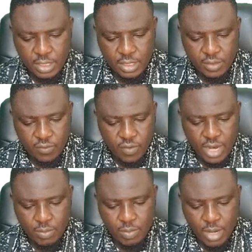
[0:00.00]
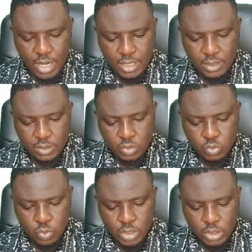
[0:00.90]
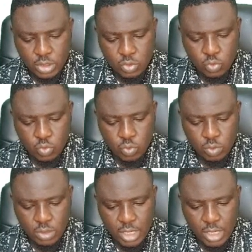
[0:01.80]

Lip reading: divided by 22